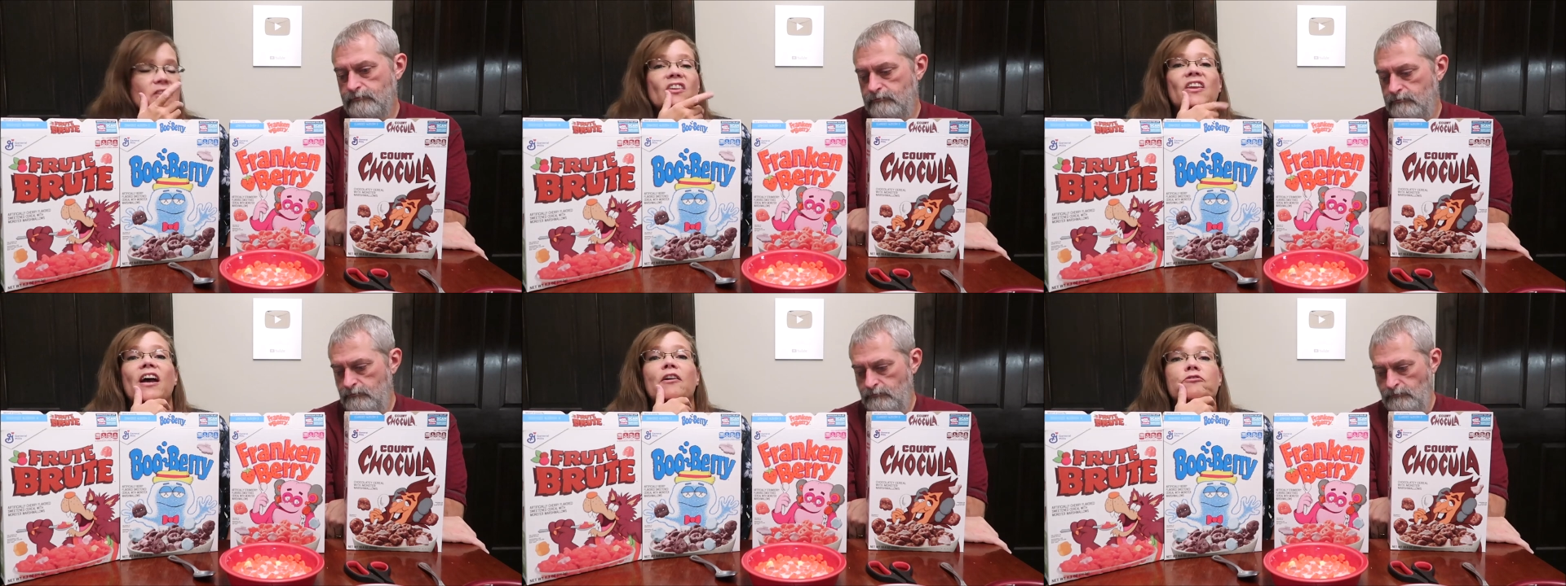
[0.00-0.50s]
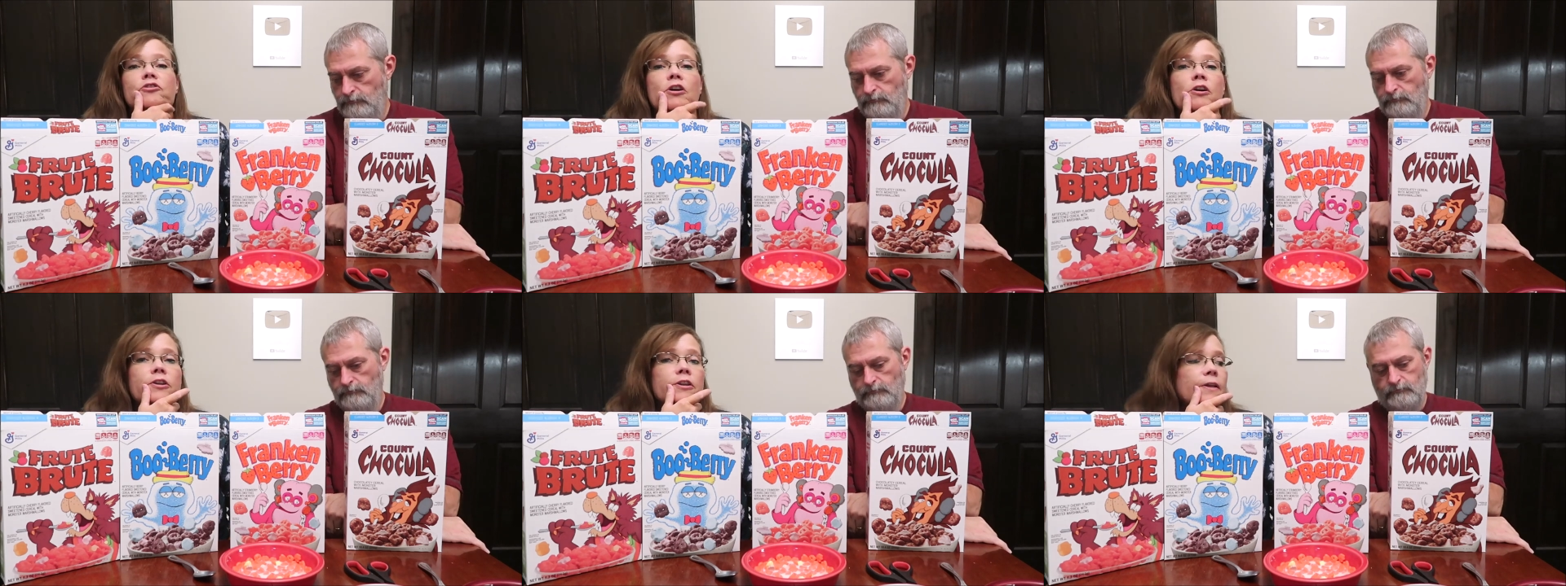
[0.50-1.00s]
Speaker 1: The Count
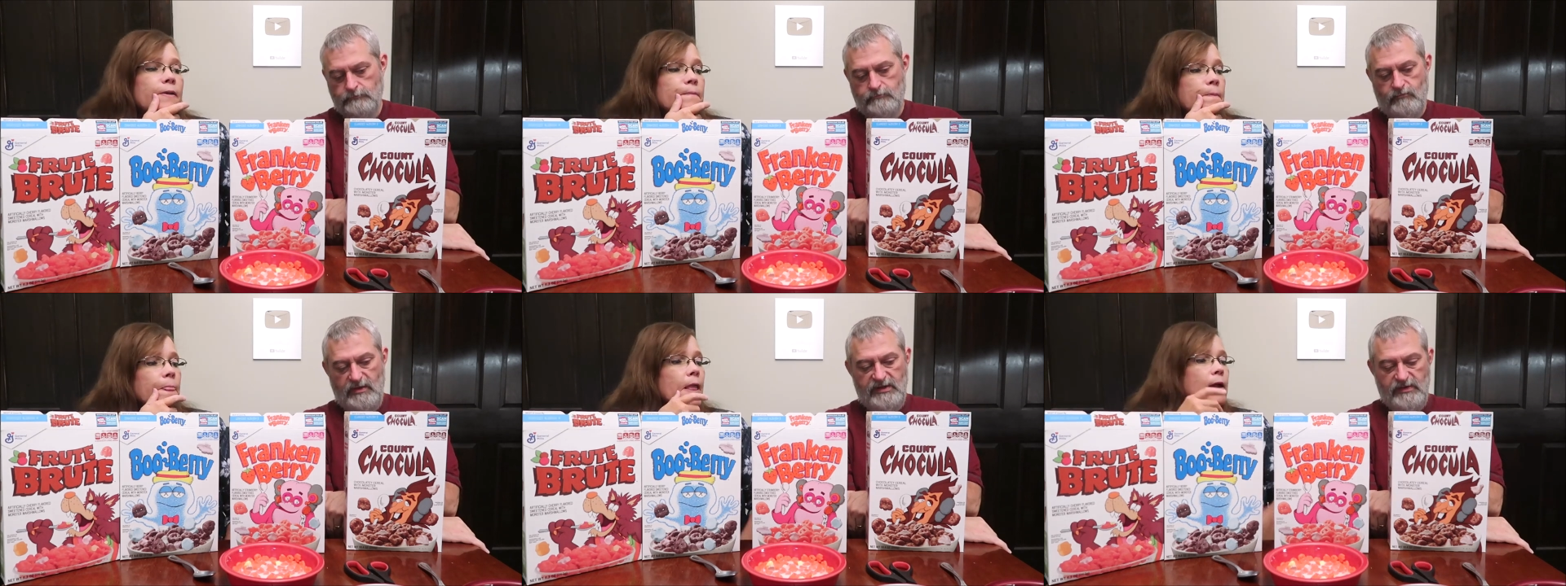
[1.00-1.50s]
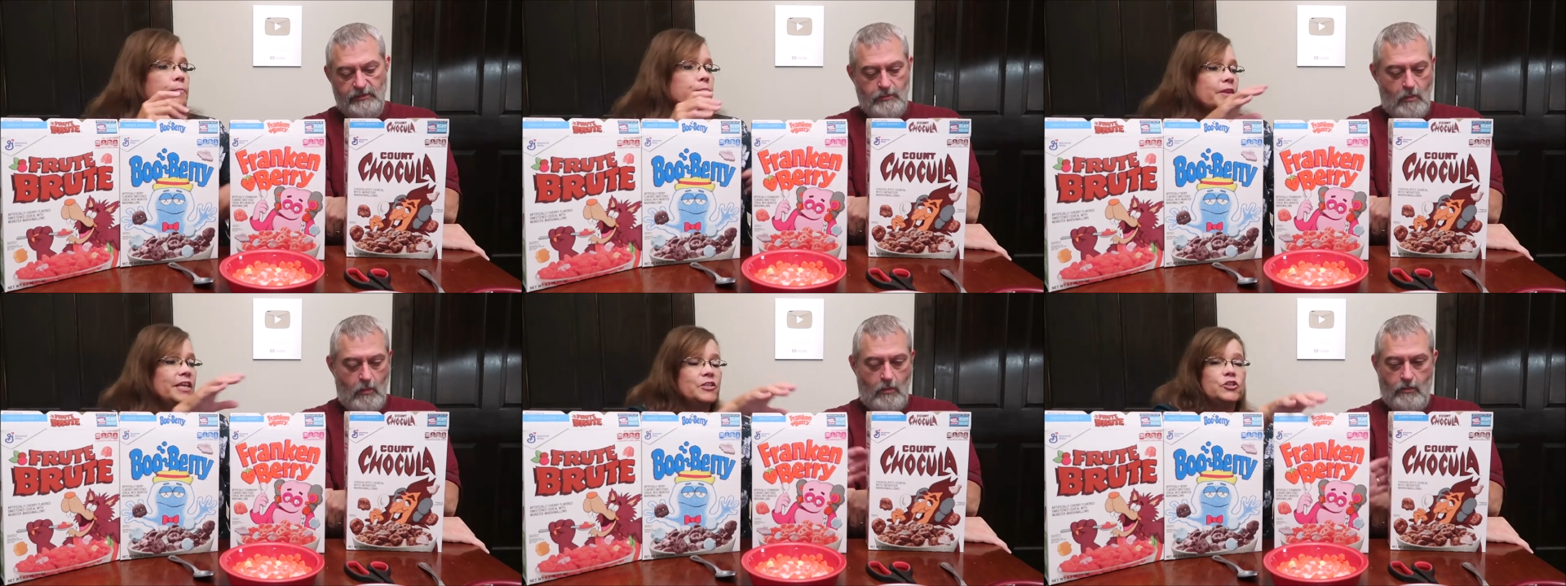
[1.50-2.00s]
Chocula. Me too.
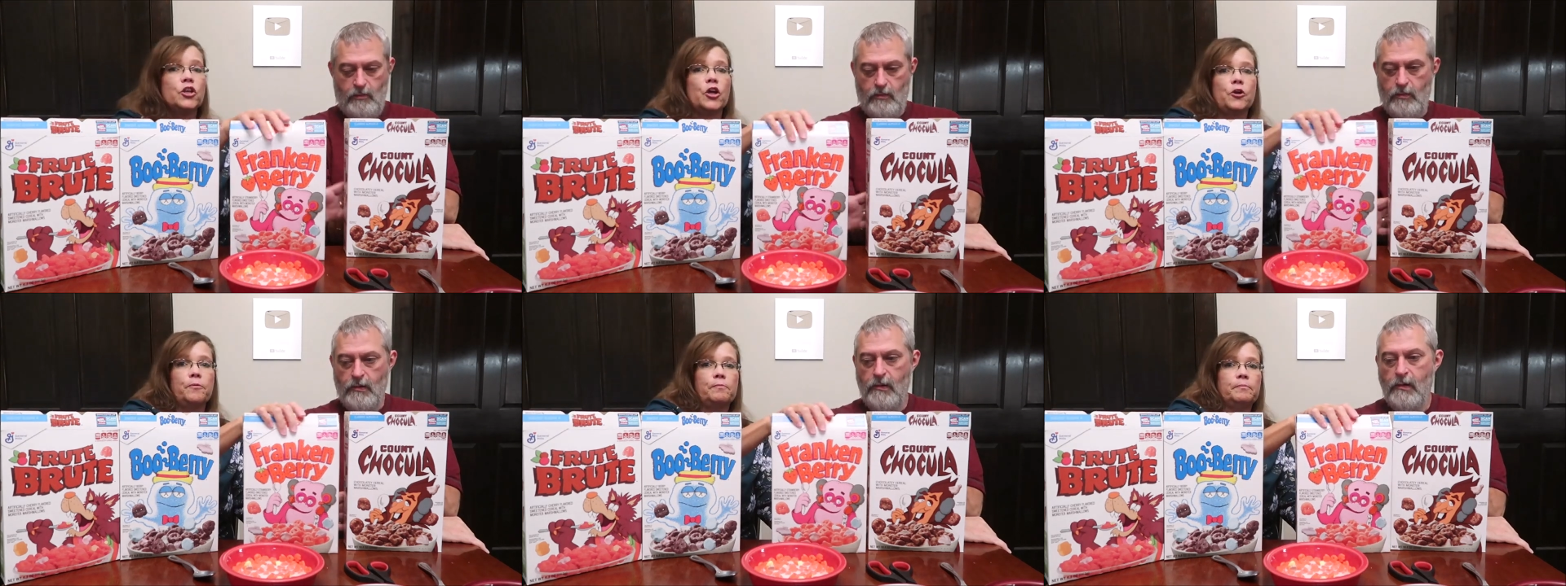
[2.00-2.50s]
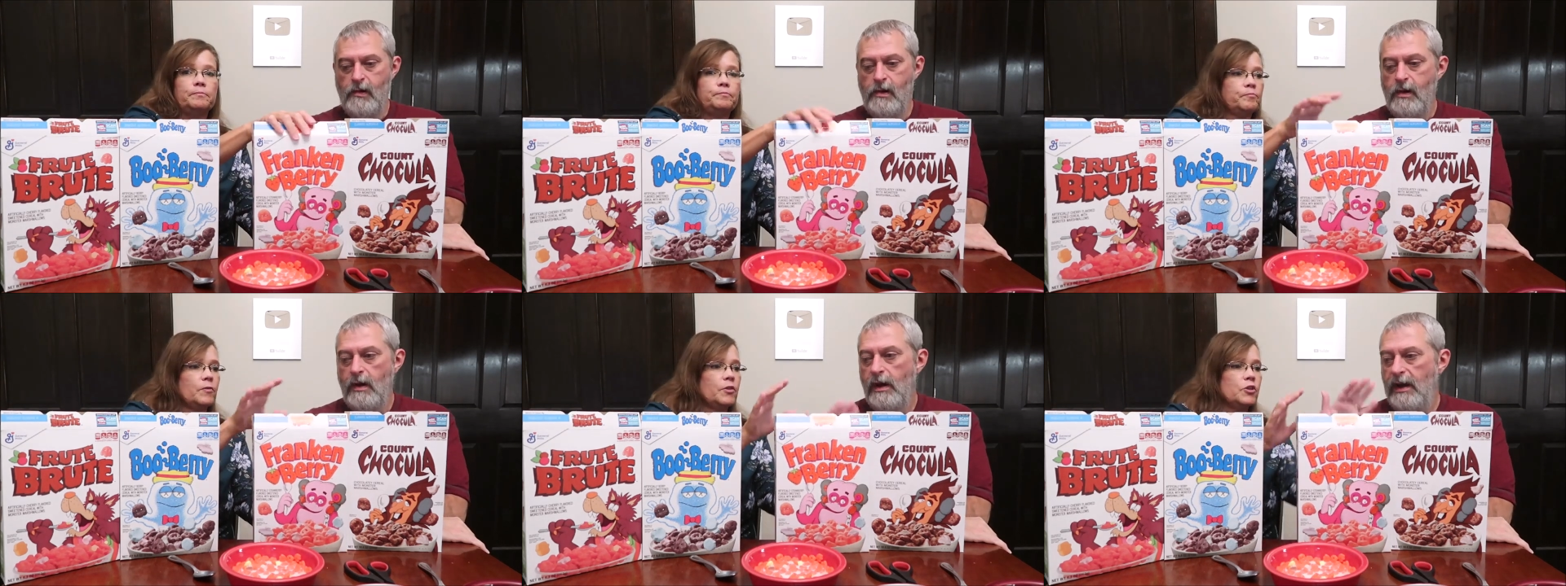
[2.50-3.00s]
These two.
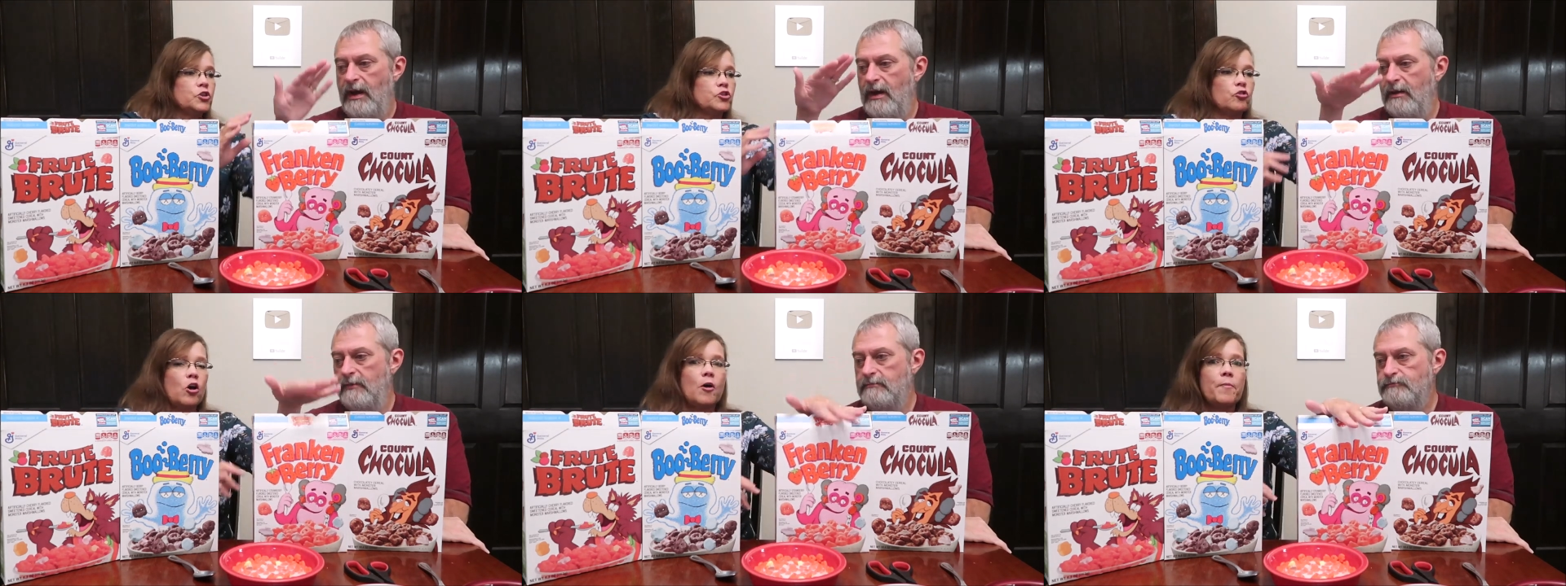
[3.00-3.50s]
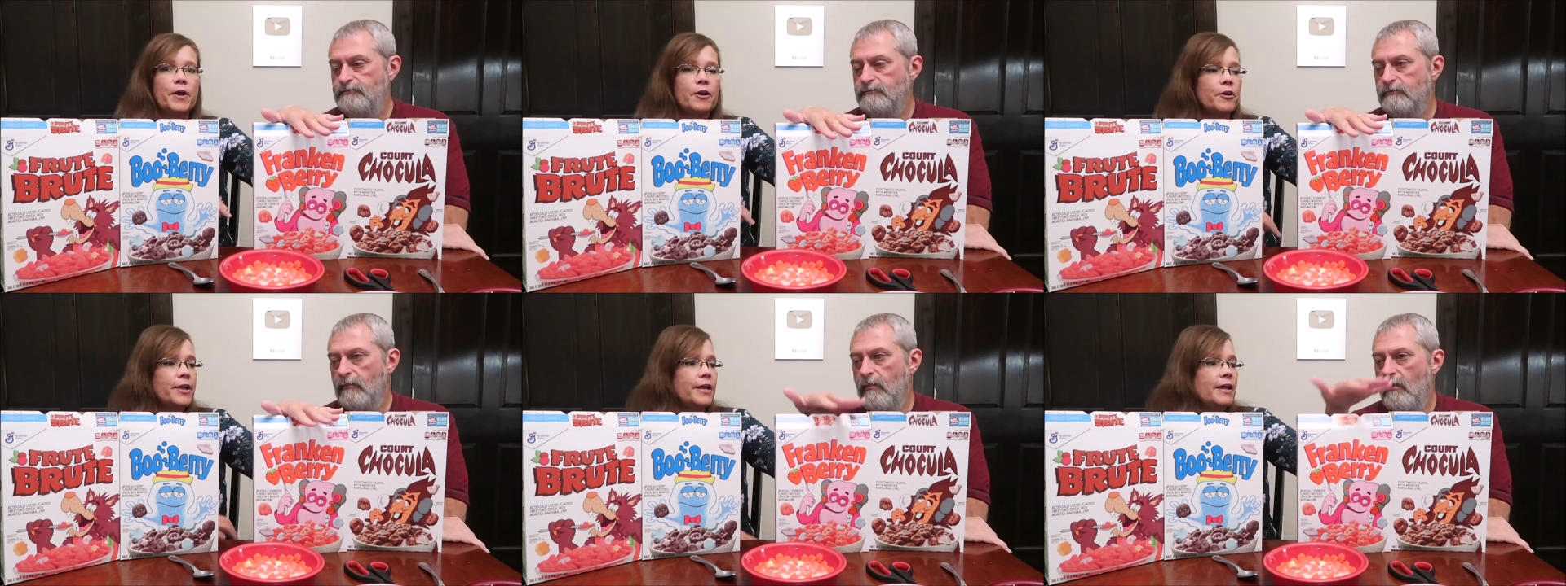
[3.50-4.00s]
The um,
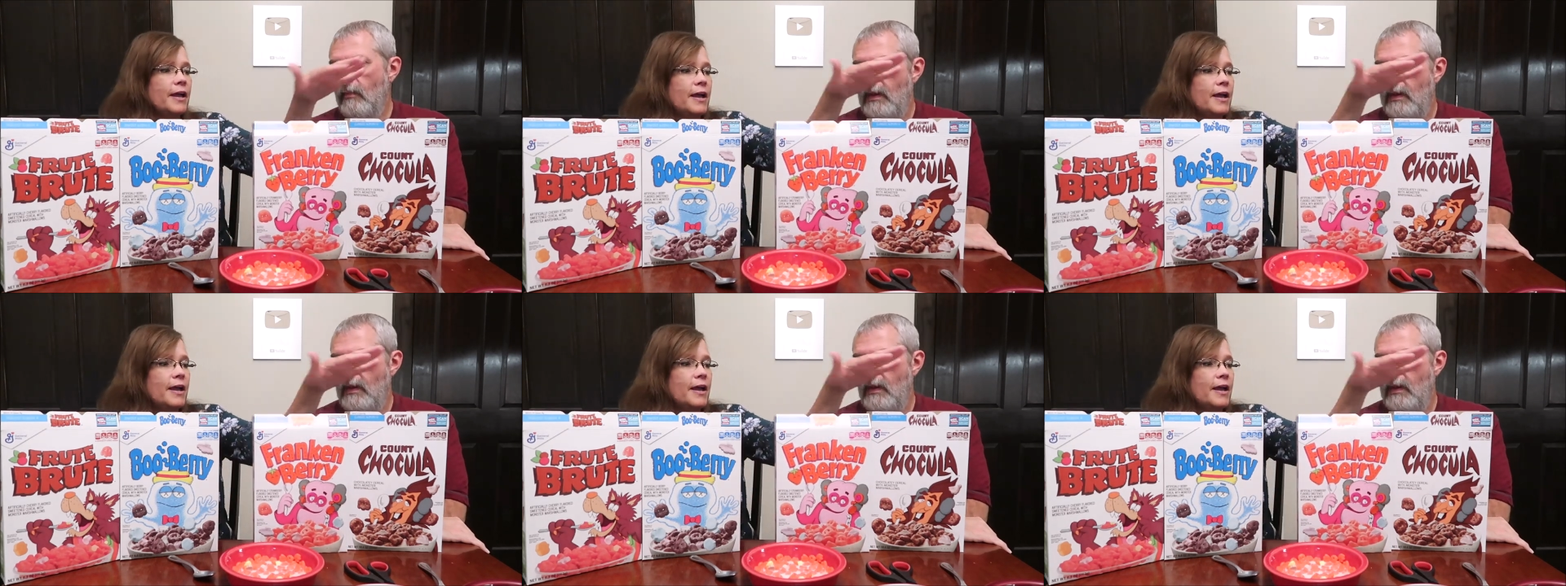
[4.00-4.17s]
strawberry,